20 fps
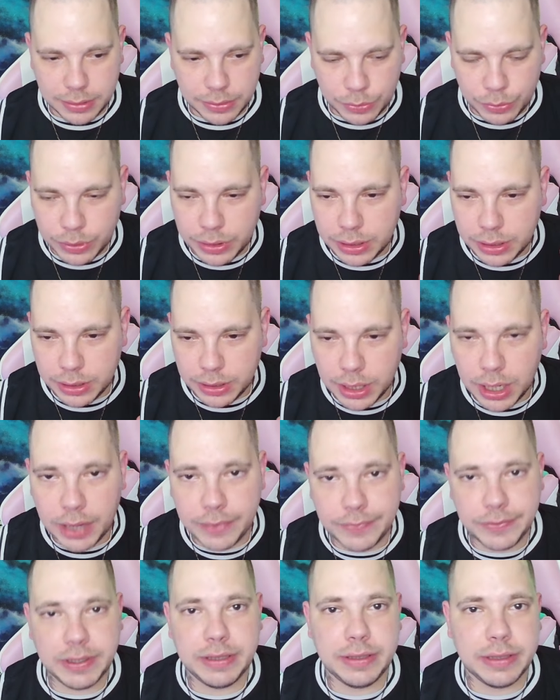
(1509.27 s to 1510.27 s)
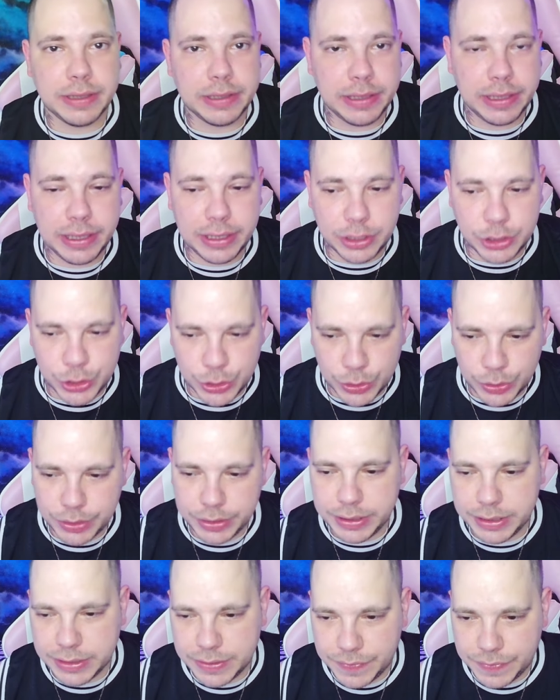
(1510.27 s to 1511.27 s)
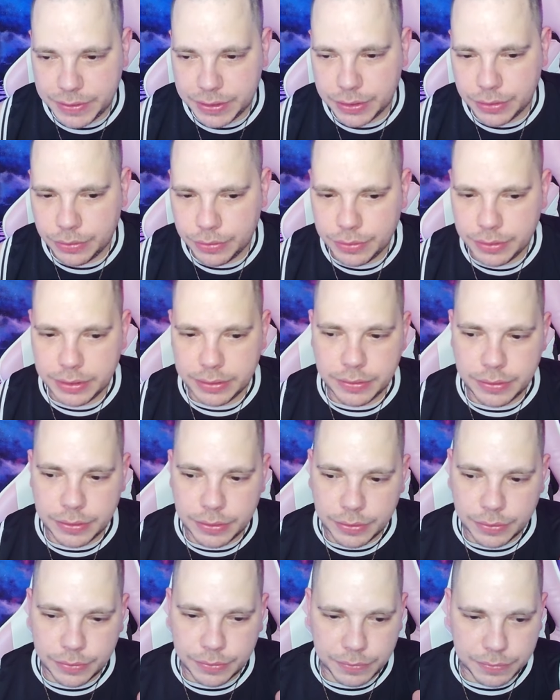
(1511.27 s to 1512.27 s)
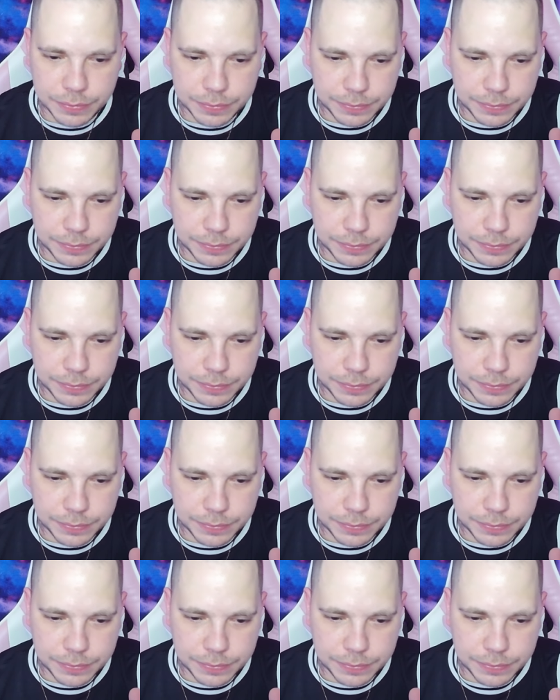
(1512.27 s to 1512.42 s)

really loved and enjoyed his video, and you know,